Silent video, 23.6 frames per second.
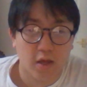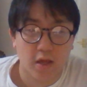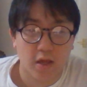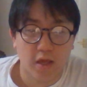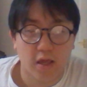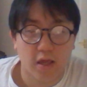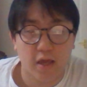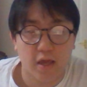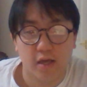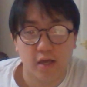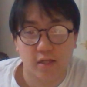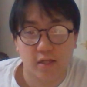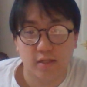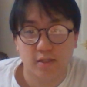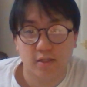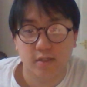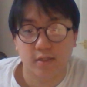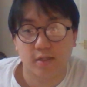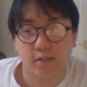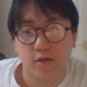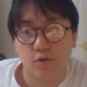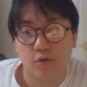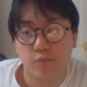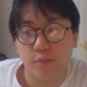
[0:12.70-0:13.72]
He had
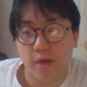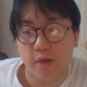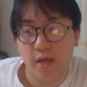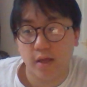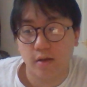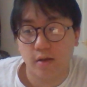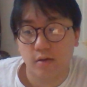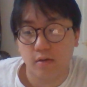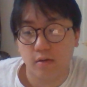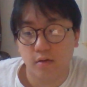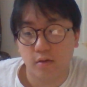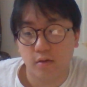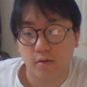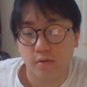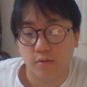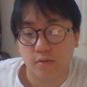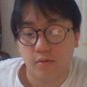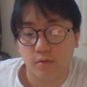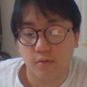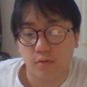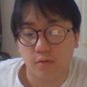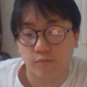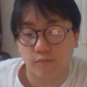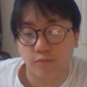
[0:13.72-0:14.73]
still been
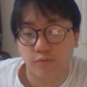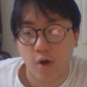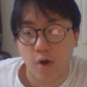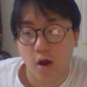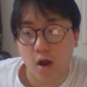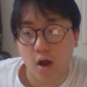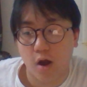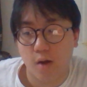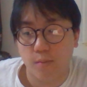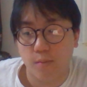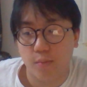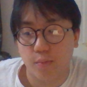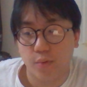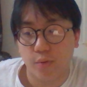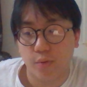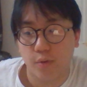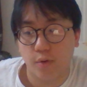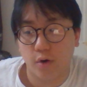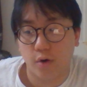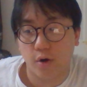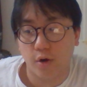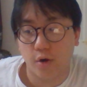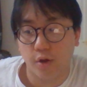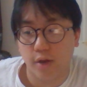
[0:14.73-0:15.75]
rung up
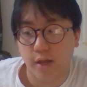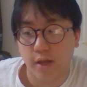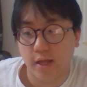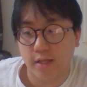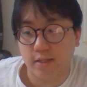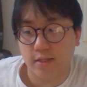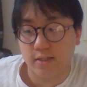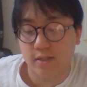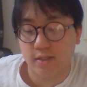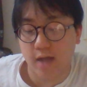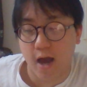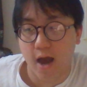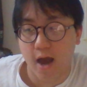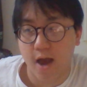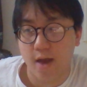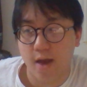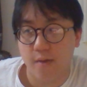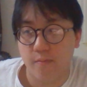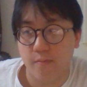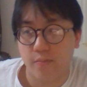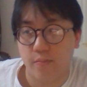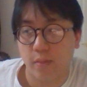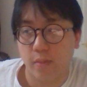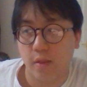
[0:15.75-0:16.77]
on his
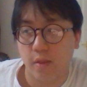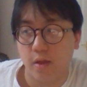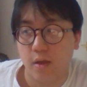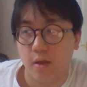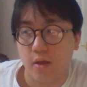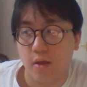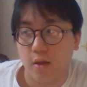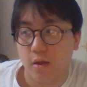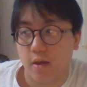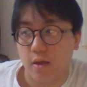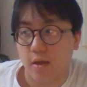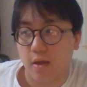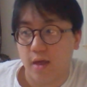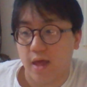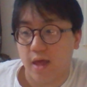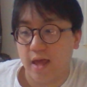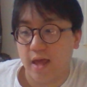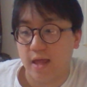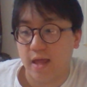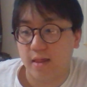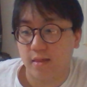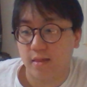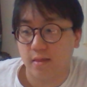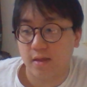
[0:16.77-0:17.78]
time
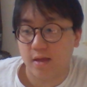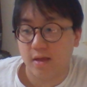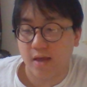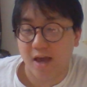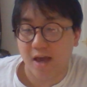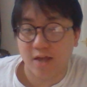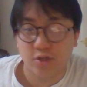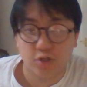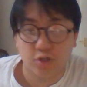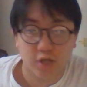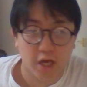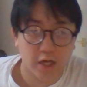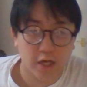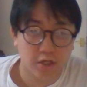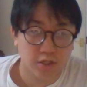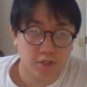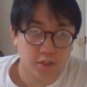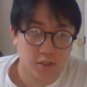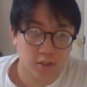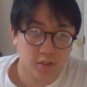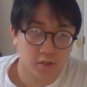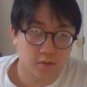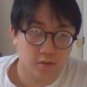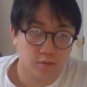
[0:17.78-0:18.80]
in the
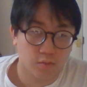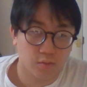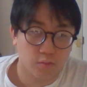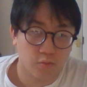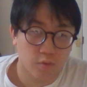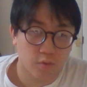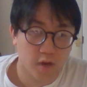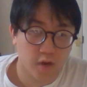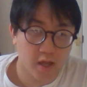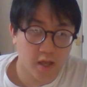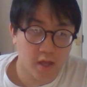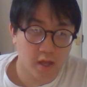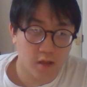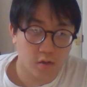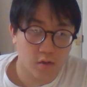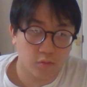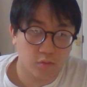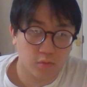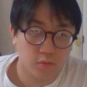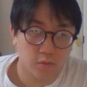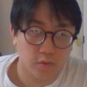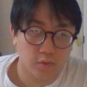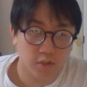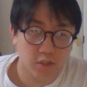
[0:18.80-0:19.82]
education system when he
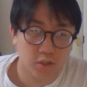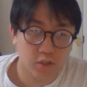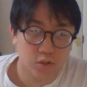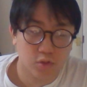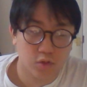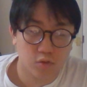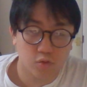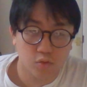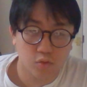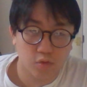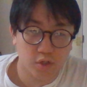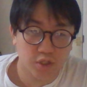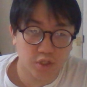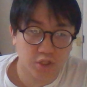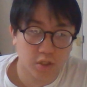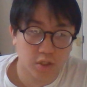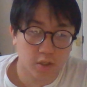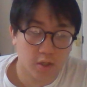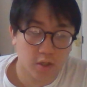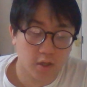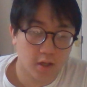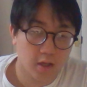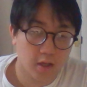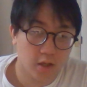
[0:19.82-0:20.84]
was in school and
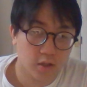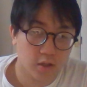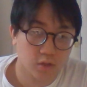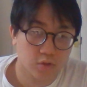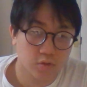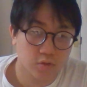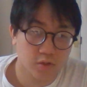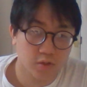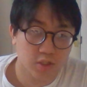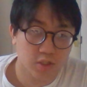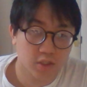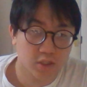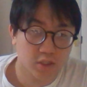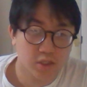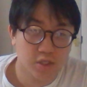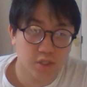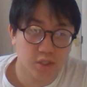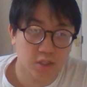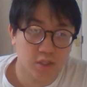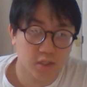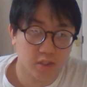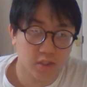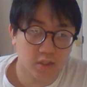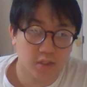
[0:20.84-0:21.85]
doing his
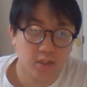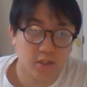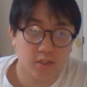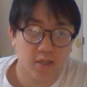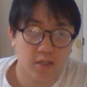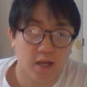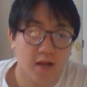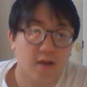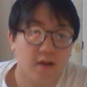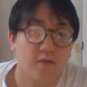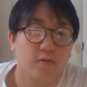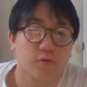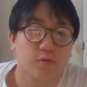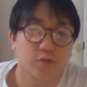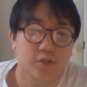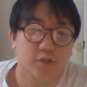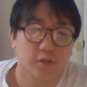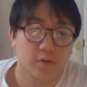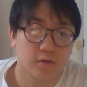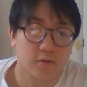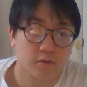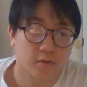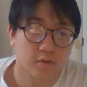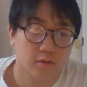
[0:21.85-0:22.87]
GCSEs, A-levels,
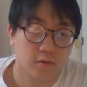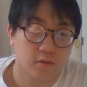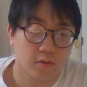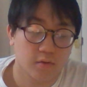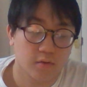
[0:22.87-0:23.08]
and